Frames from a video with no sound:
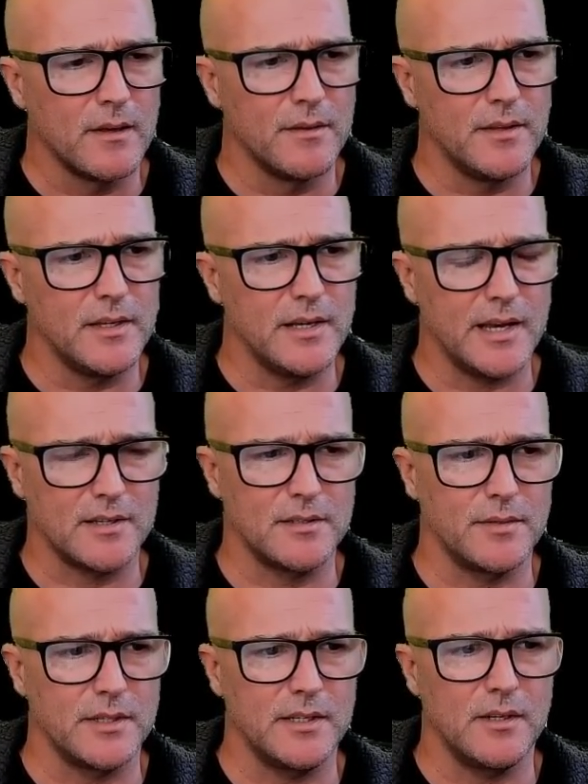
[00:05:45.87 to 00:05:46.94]
the
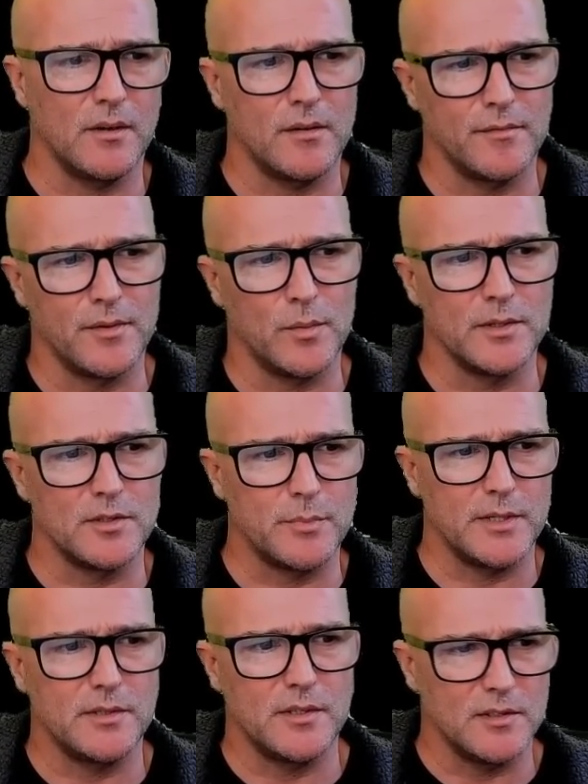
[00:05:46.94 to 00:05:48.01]
activity of the one
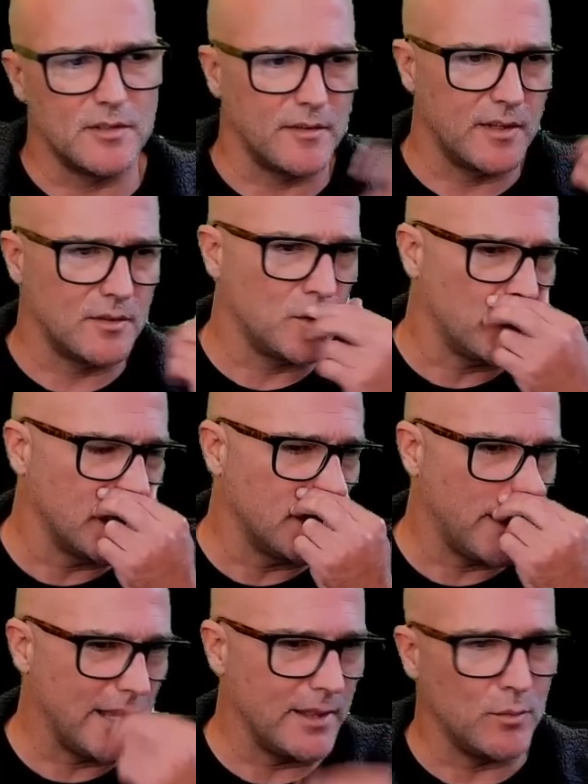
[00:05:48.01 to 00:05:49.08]
species that they're talking
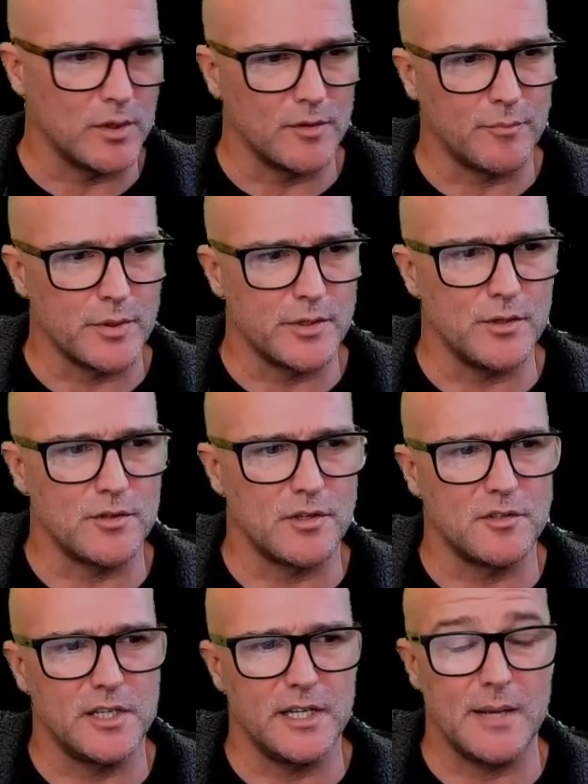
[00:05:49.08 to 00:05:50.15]
about that would have produced
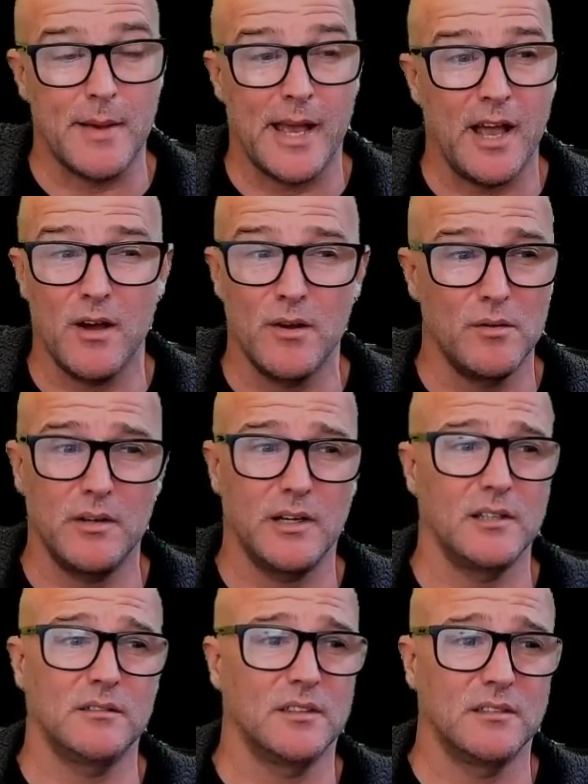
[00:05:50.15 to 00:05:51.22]
the TMAO
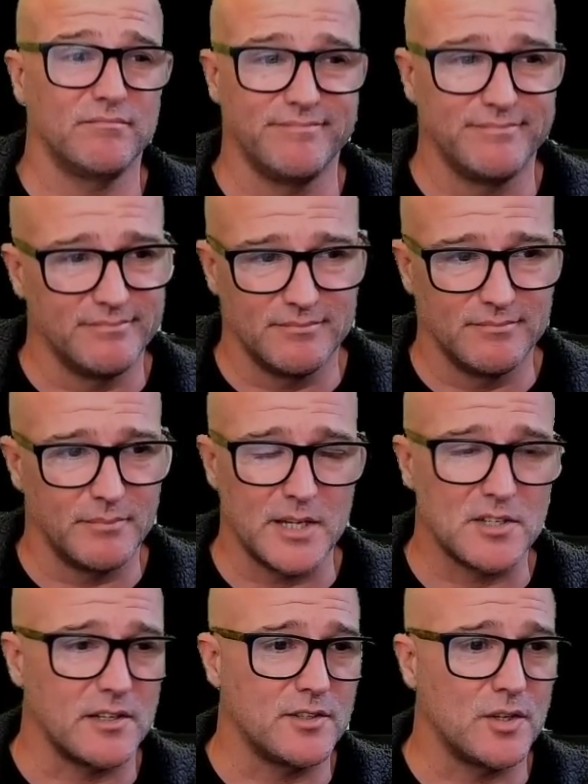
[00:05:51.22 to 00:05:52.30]
and
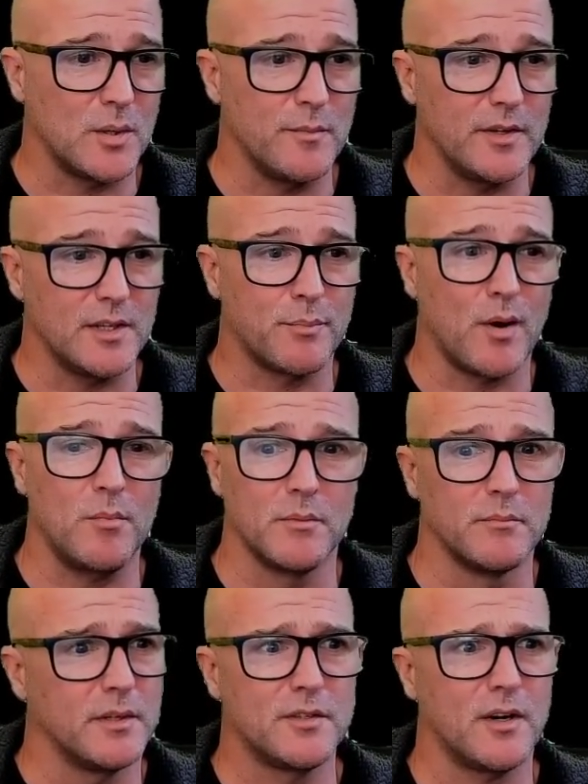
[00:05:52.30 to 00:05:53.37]
basically circumvent the
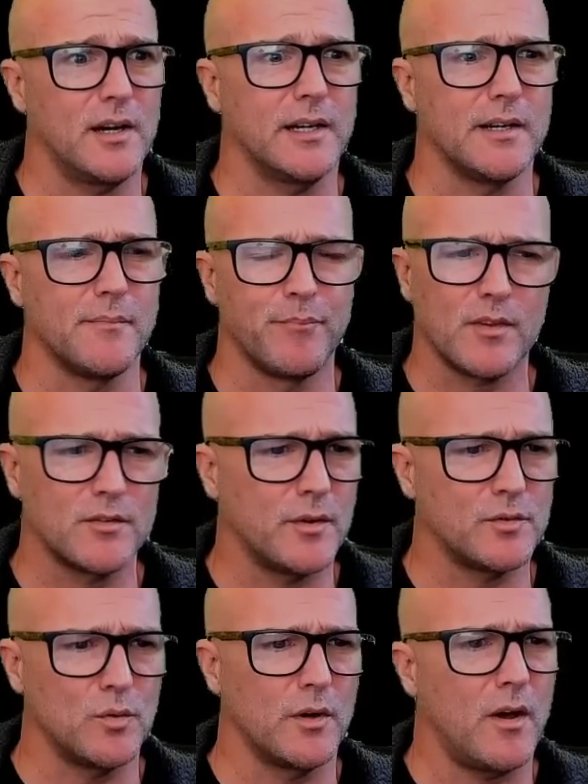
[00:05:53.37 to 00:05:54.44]
problem entirely. So
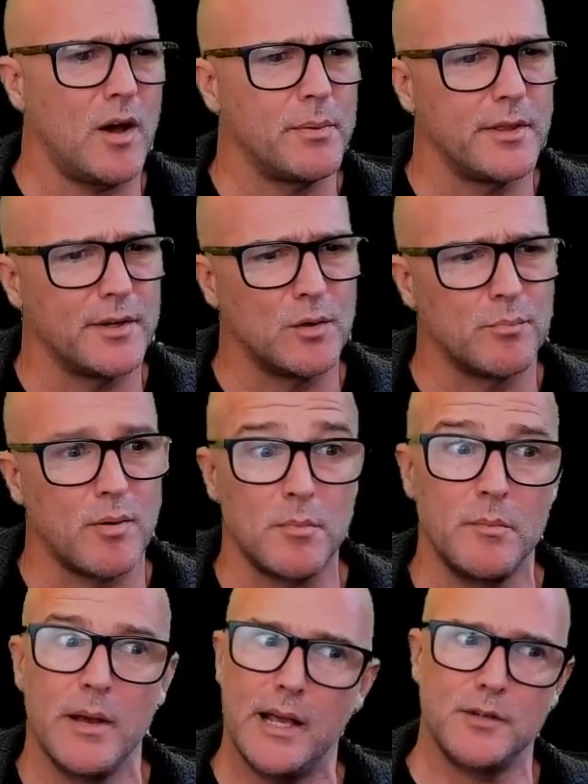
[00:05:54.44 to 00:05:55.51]
it's all a hypothetical
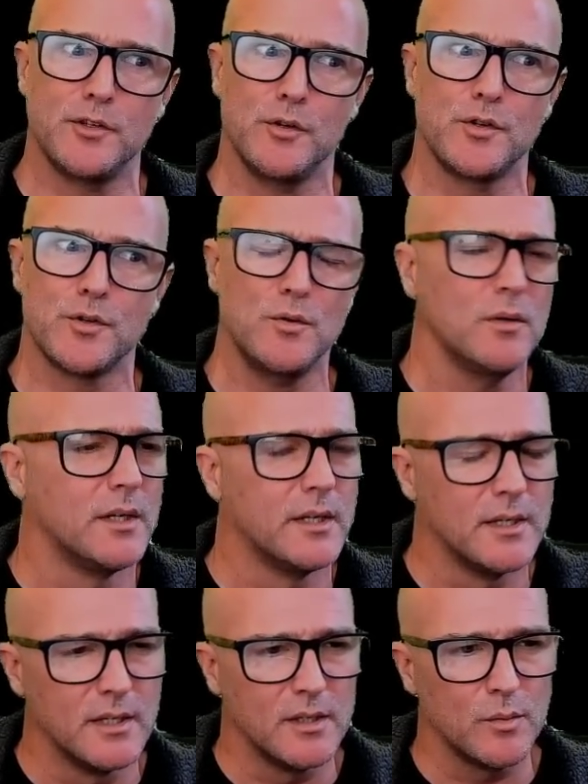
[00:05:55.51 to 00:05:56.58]
problem, as usual,
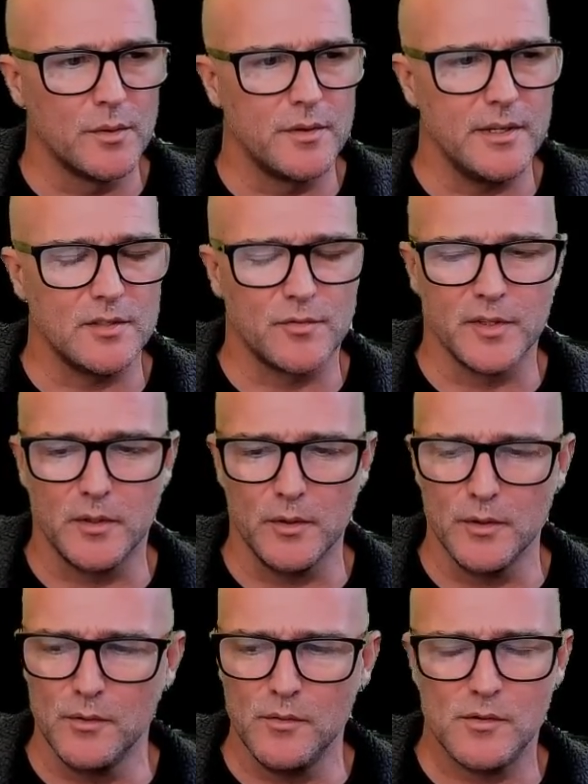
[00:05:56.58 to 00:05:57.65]
with these
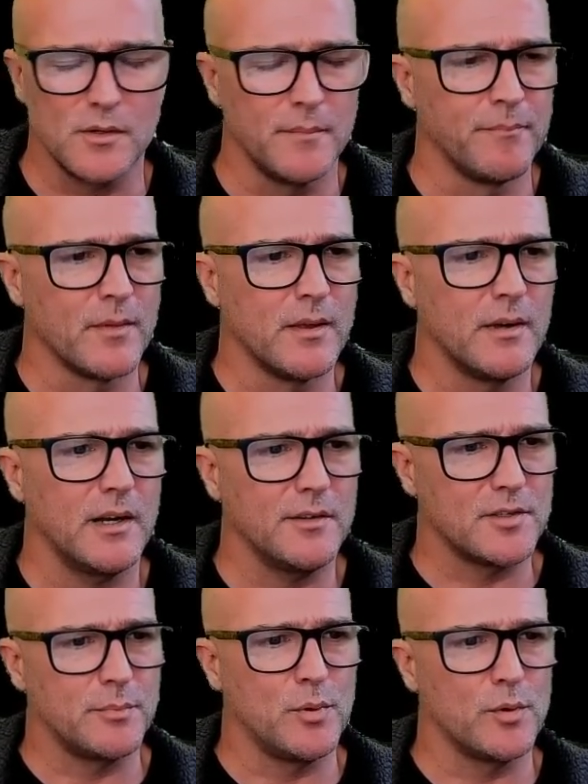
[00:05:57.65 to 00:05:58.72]
vagoons,
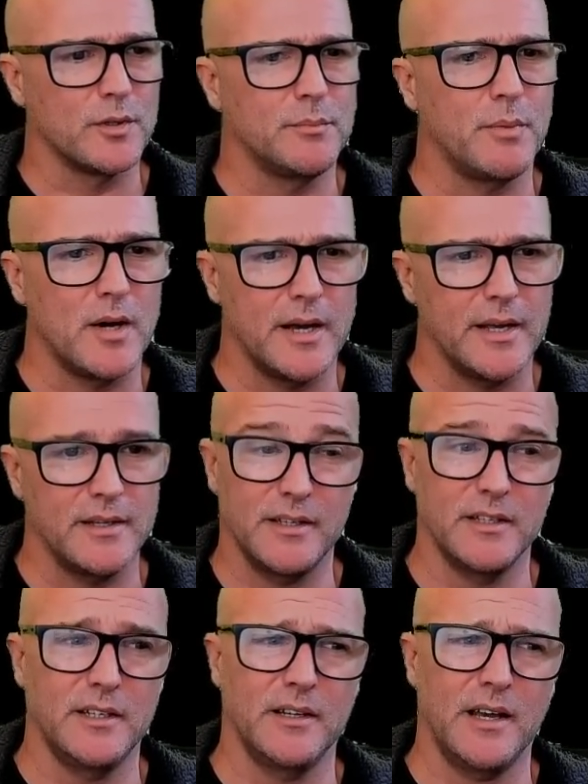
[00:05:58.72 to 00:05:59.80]
unsupported by
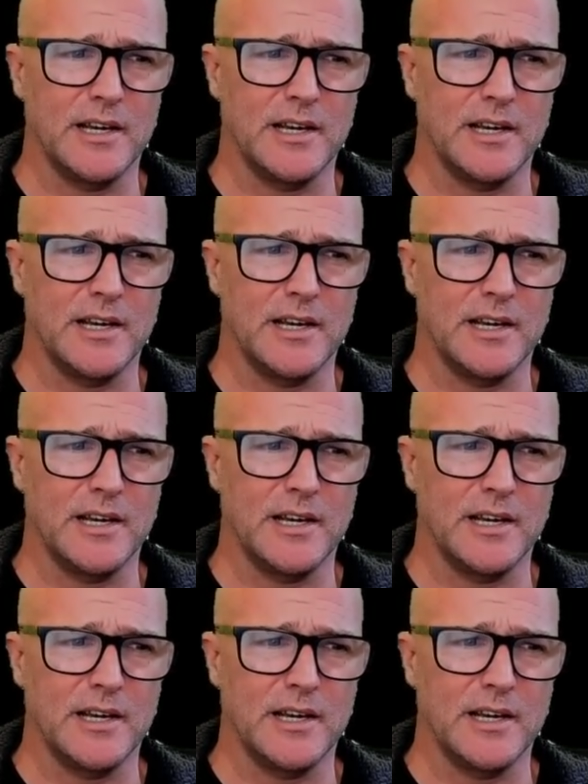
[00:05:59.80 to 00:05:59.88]
any